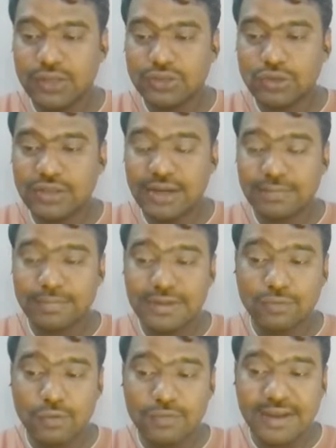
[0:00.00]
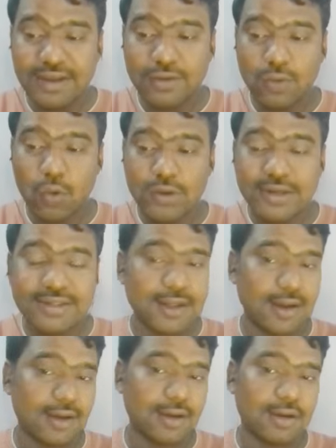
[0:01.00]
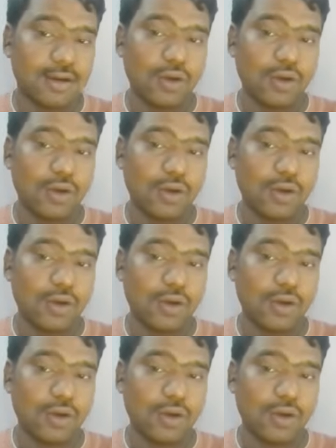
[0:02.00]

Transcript: So that means we will get only the